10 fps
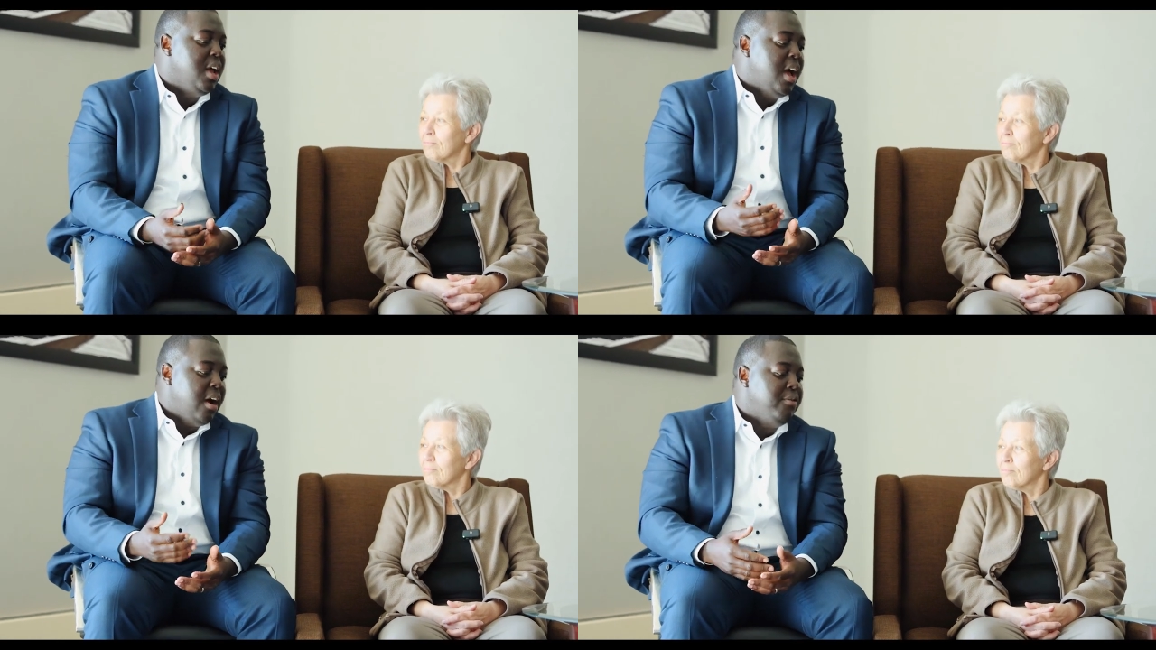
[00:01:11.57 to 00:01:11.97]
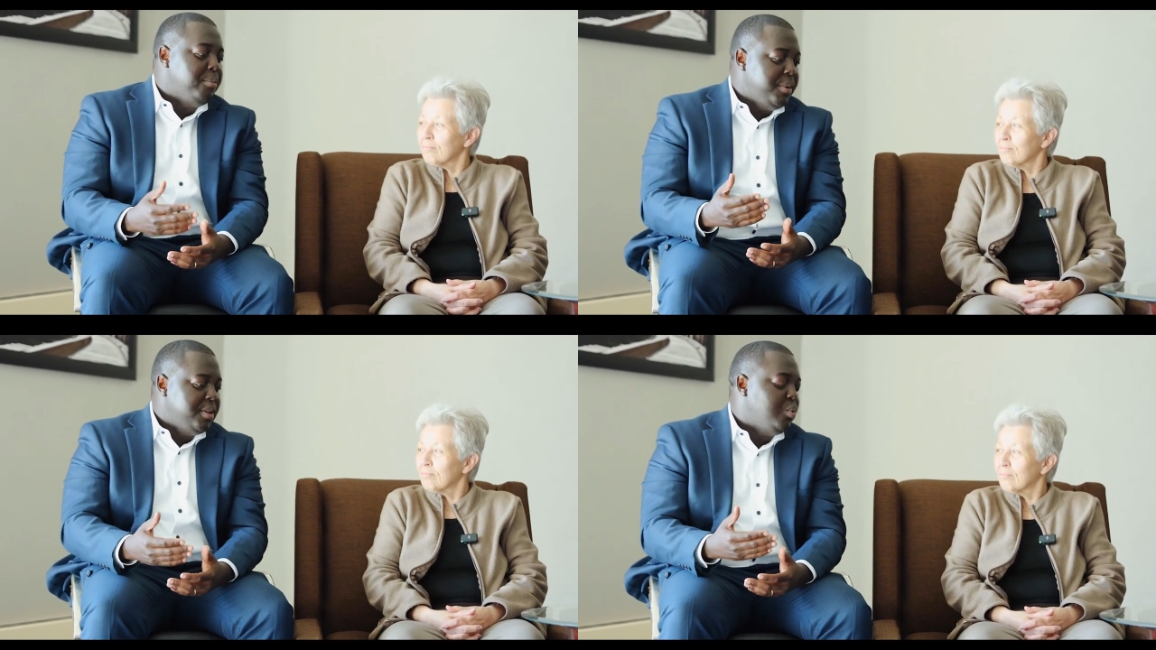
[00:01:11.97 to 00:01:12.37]
Speaker 1: have a
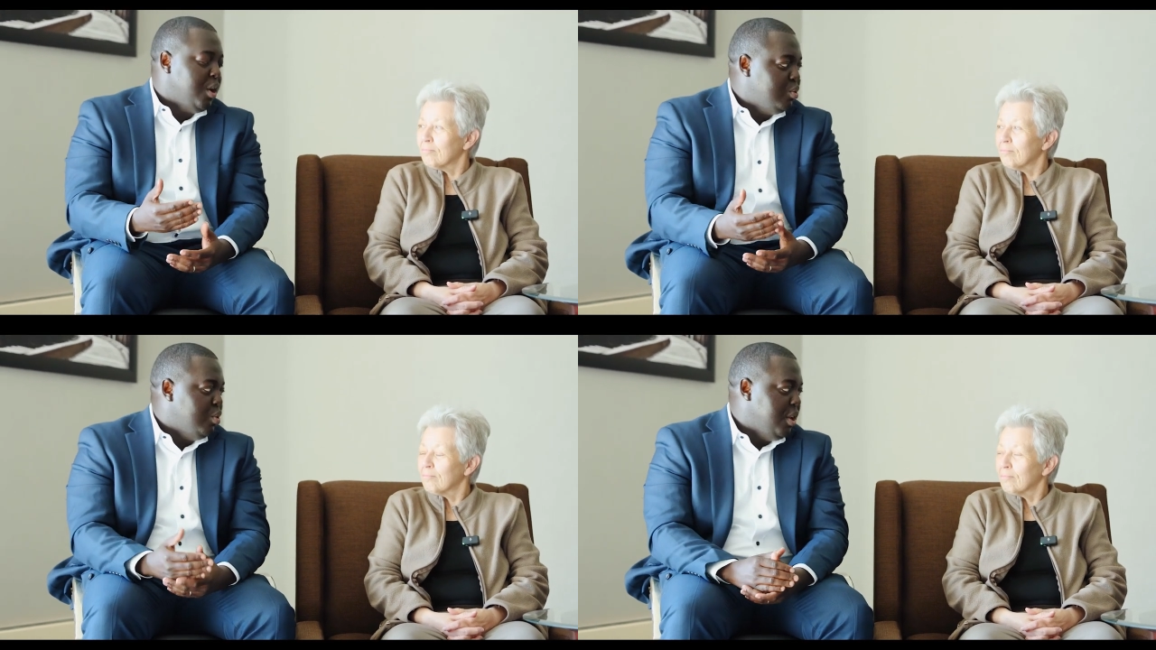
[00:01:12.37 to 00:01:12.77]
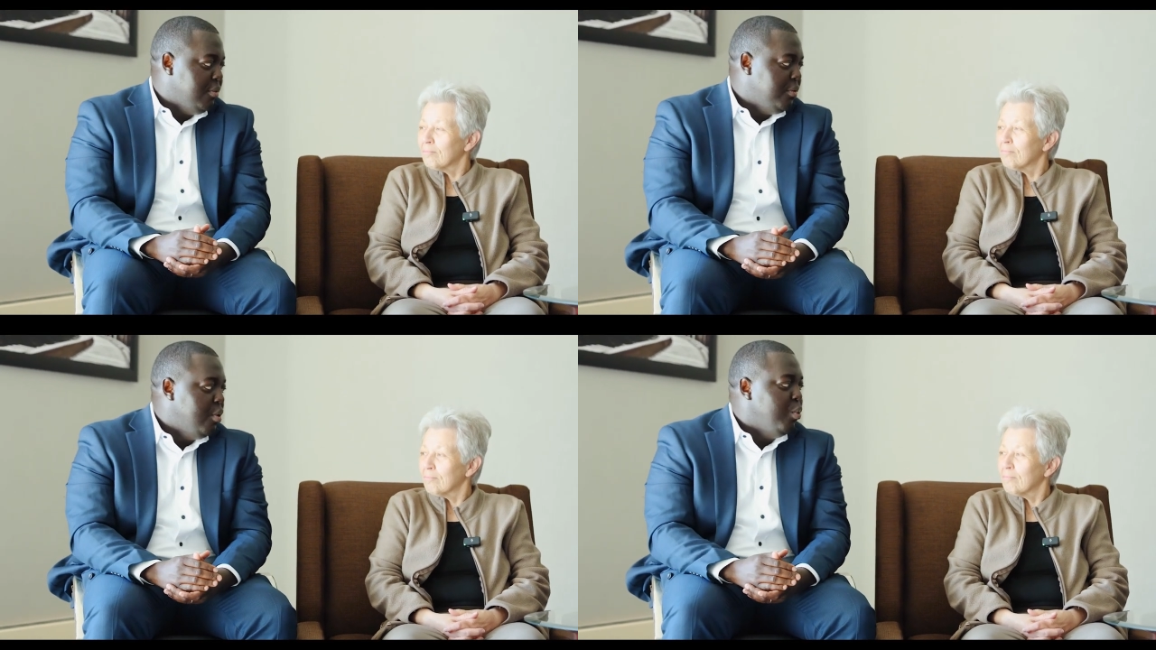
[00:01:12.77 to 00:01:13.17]
place where to
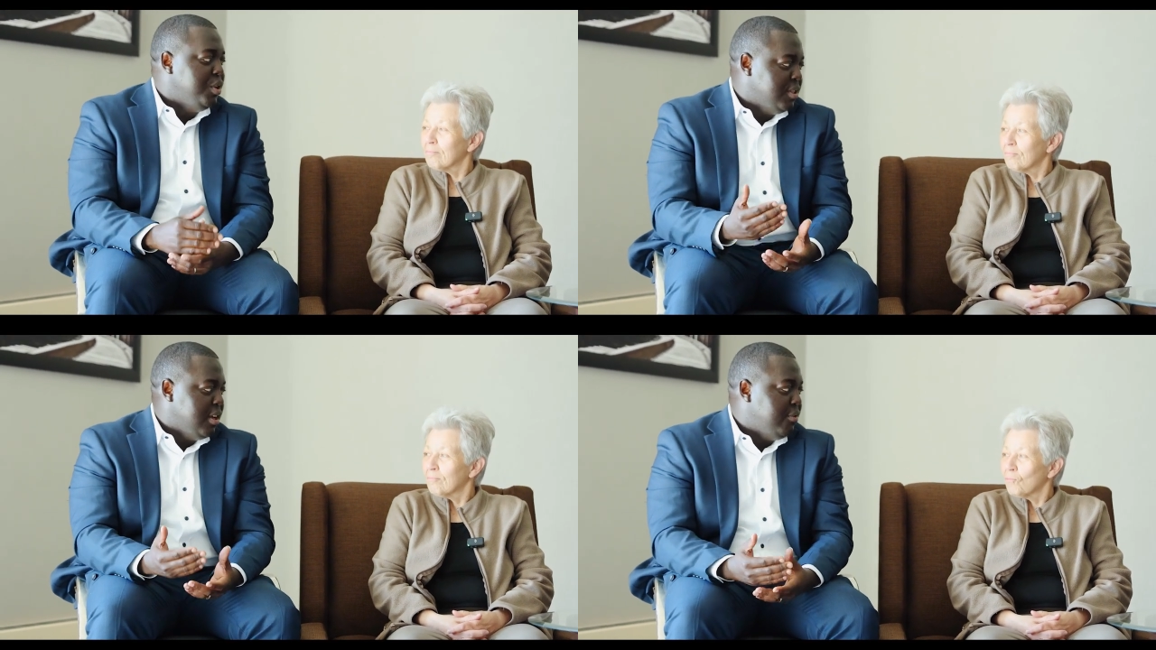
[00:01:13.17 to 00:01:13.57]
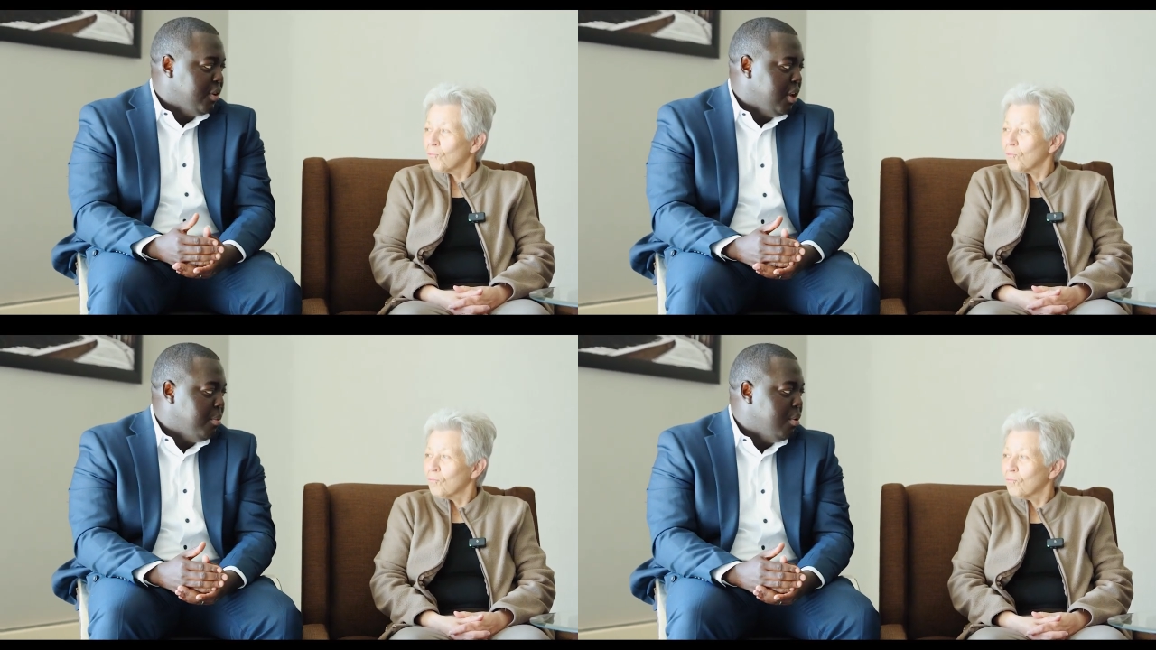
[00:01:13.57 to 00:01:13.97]
live which is
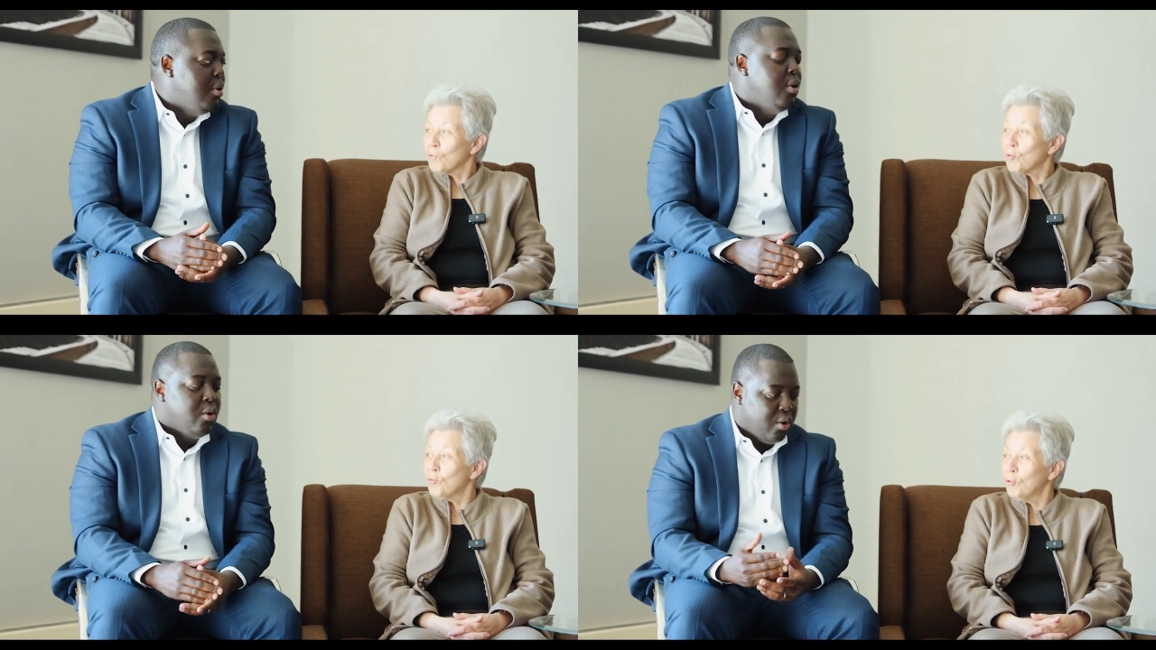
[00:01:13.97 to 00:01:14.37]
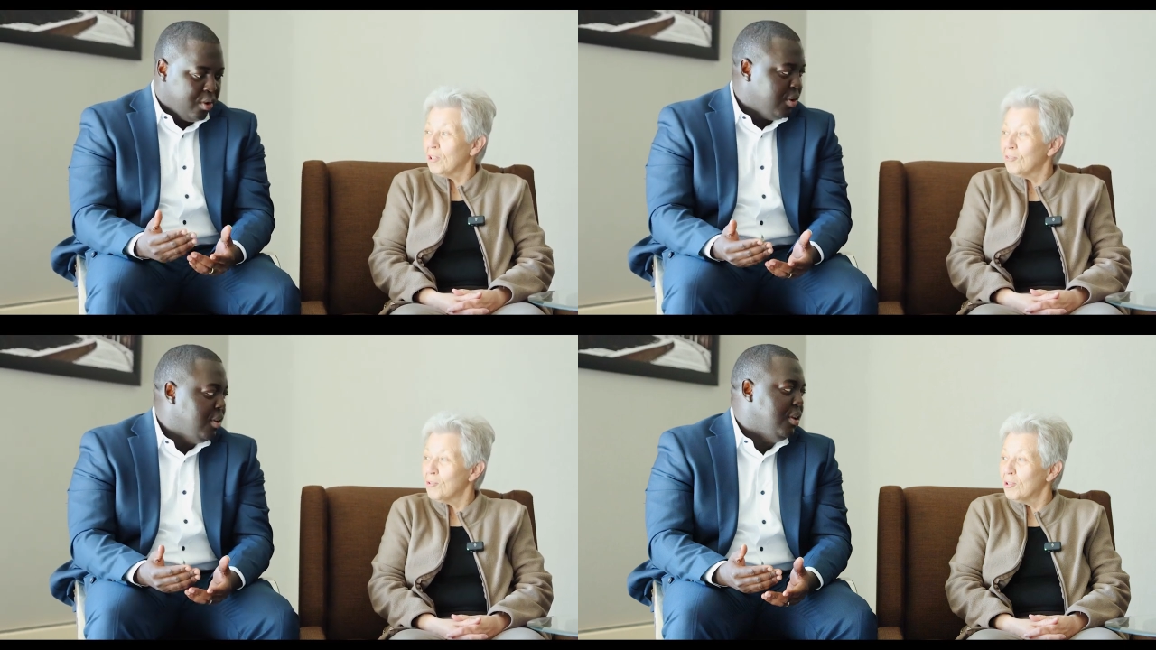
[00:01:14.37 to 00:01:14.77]
affordable. Truly
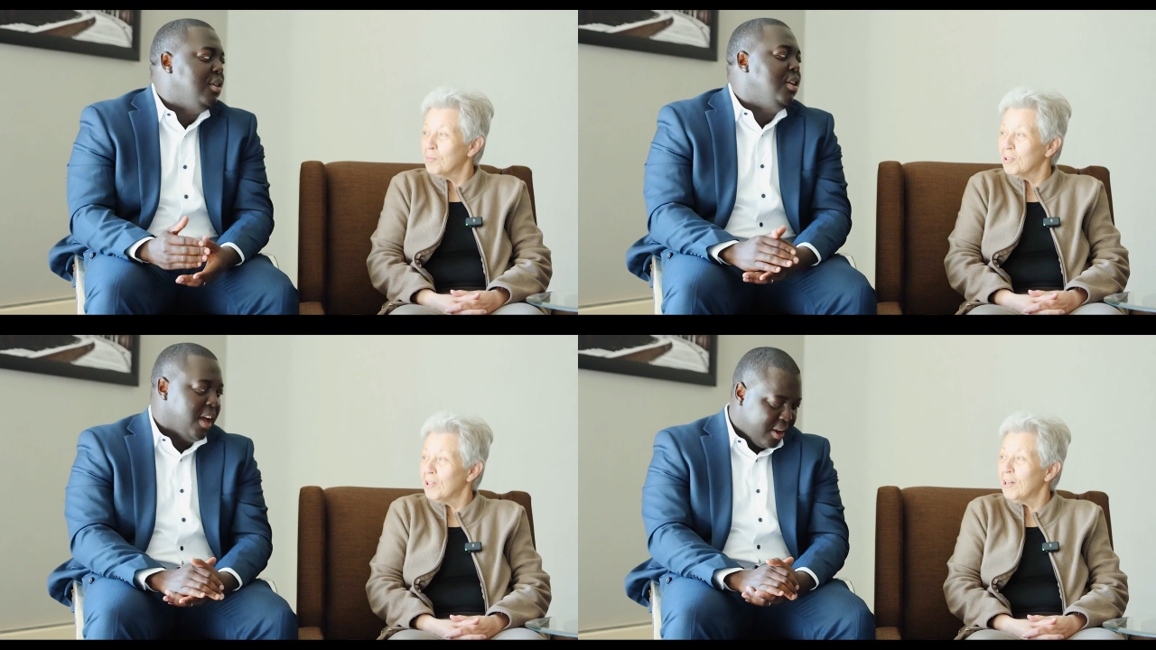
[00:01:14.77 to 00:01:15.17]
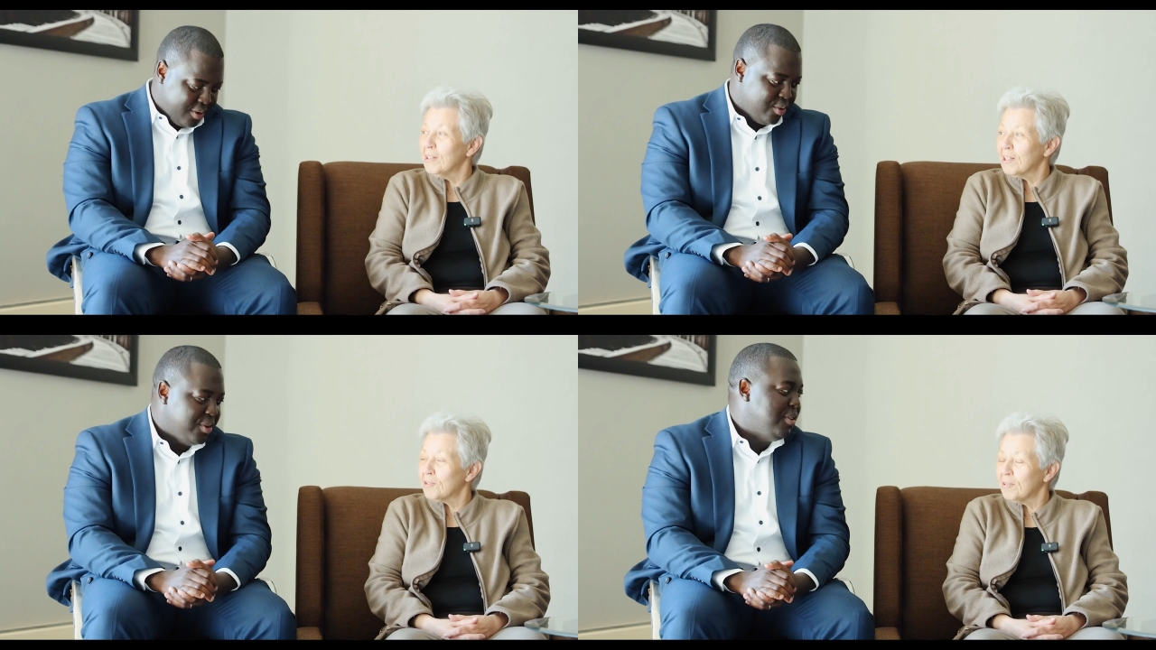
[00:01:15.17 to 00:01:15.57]
affordable, yeah. not
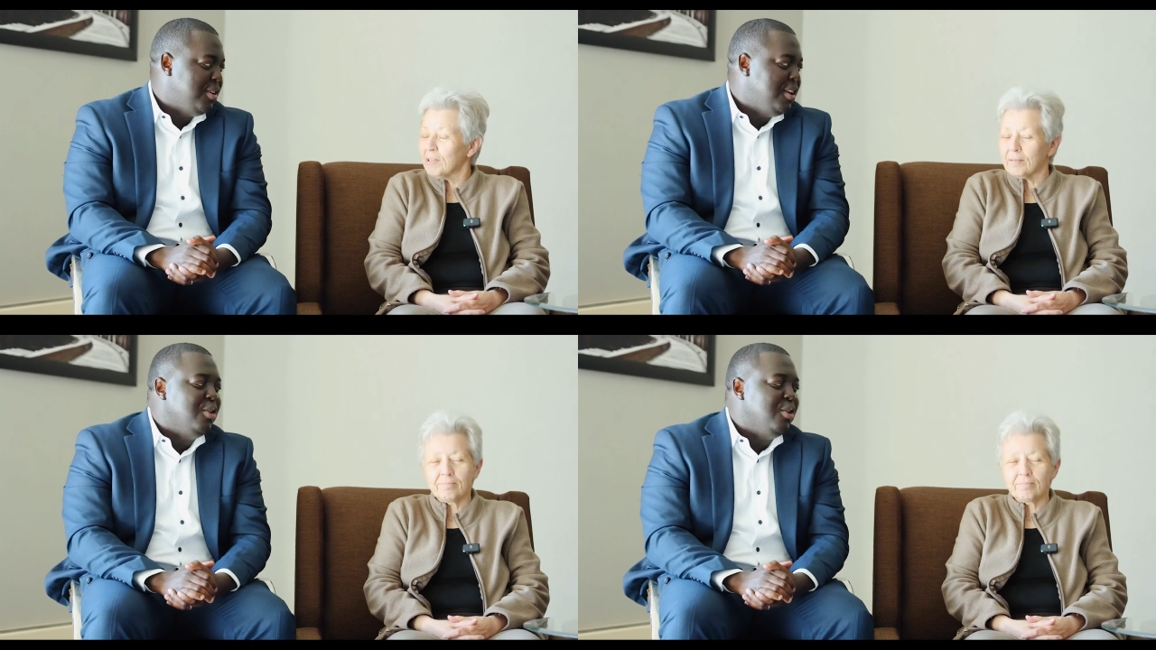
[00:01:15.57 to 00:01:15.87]
luxury.